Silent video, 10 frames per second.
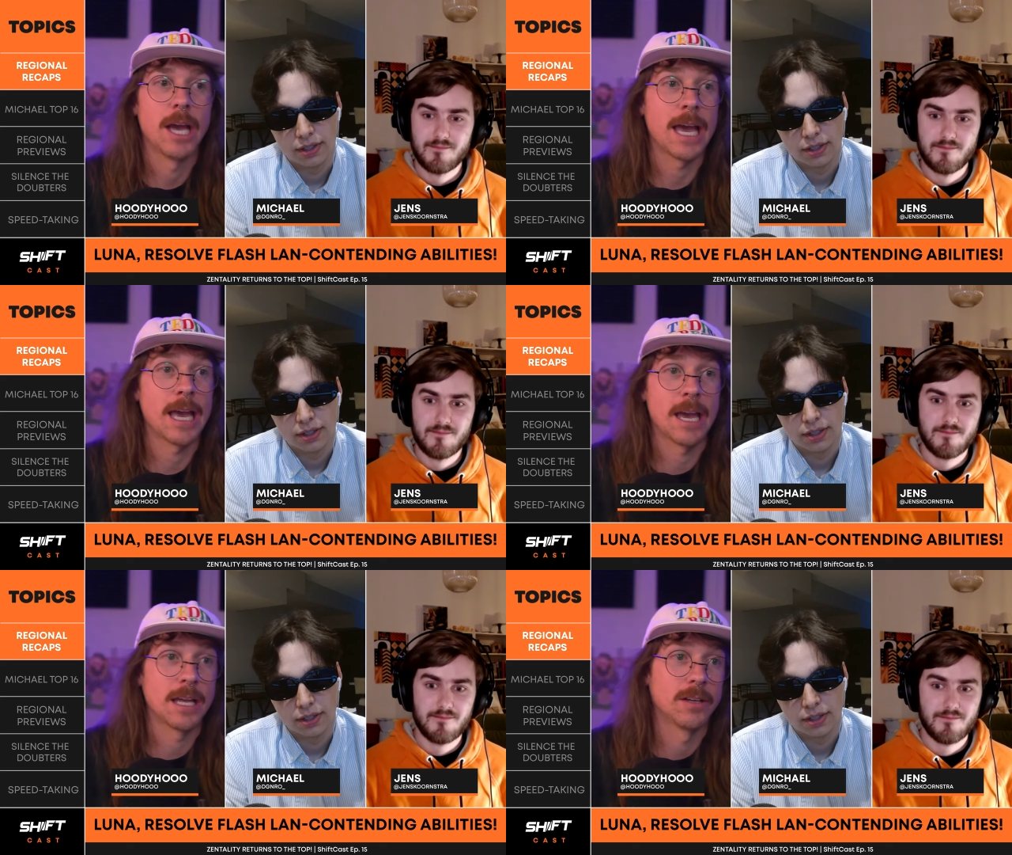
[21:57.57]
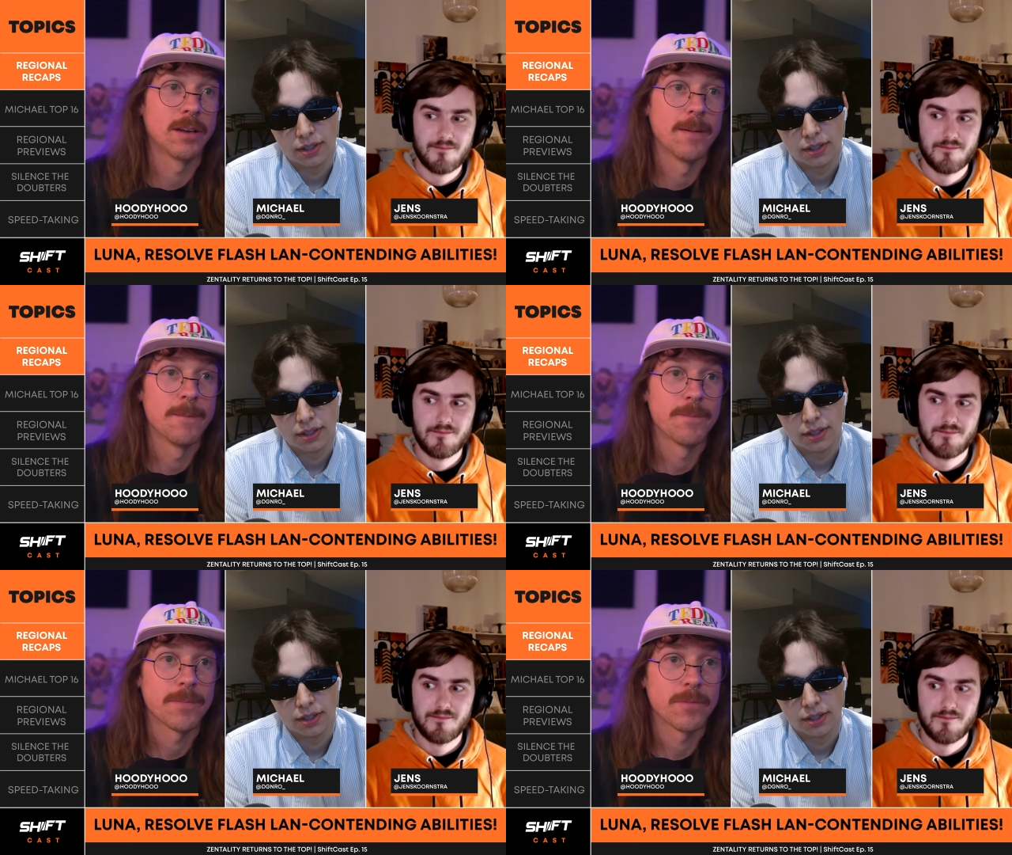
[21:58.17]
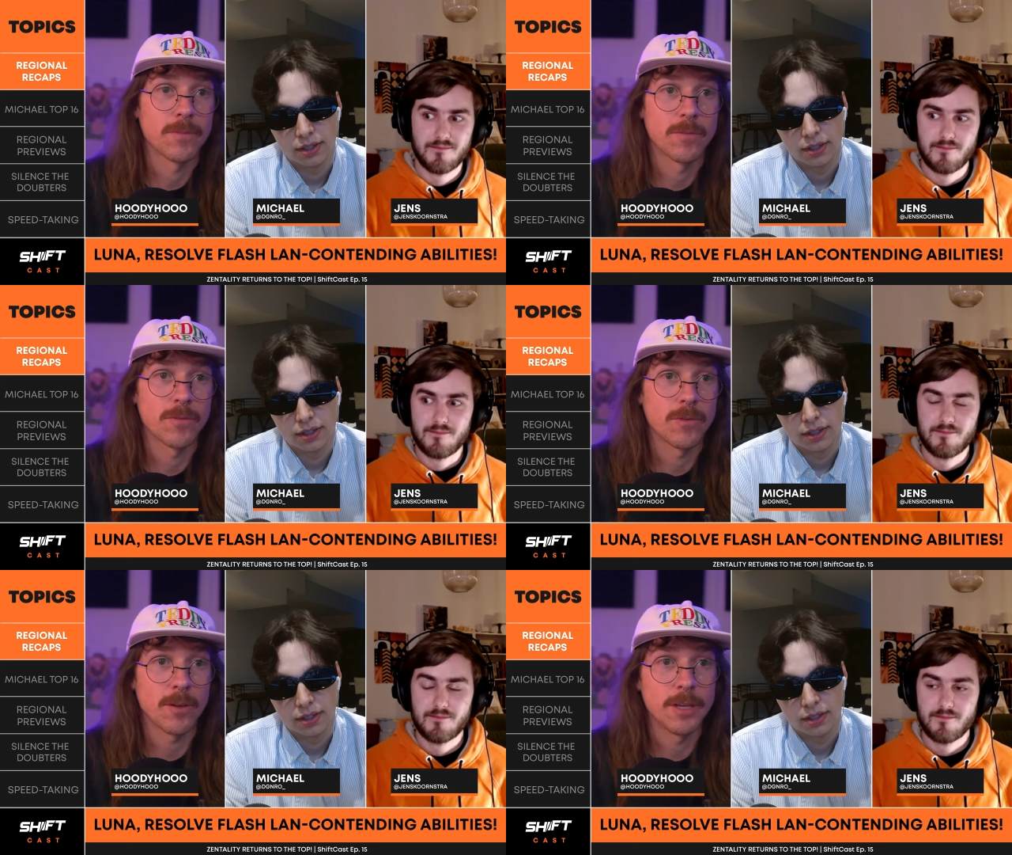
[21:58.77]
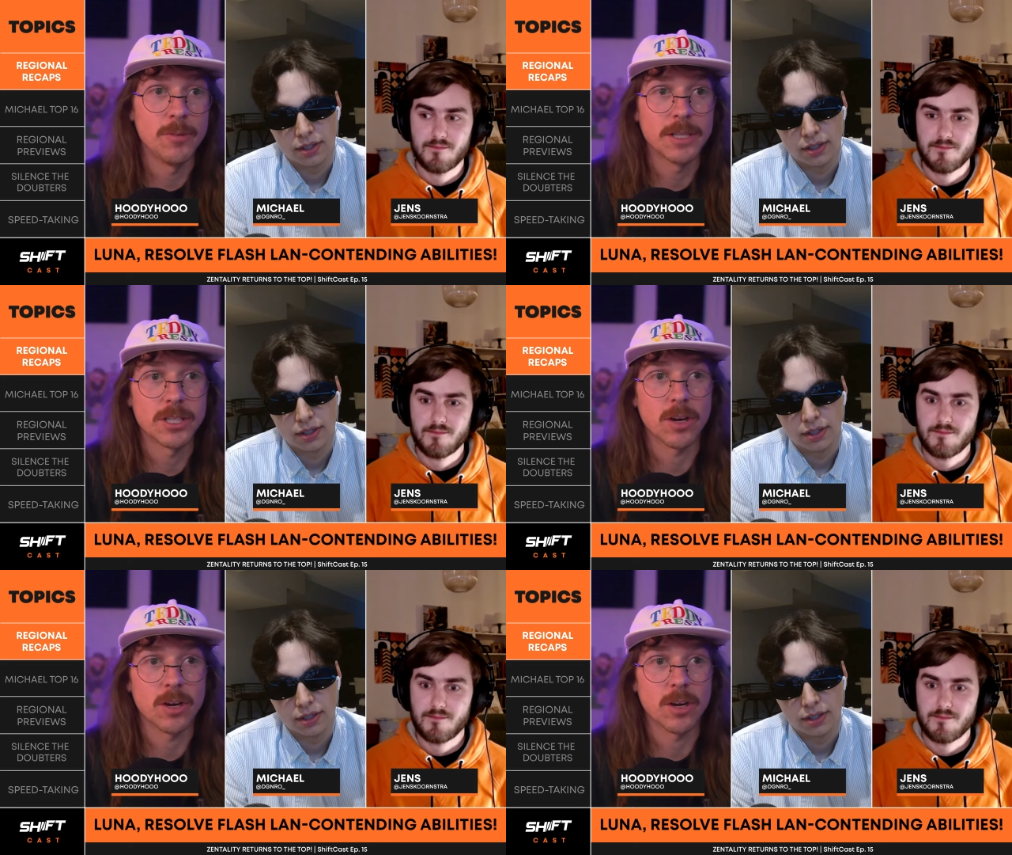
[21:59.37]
Speaker 1: And I mean, you mentioned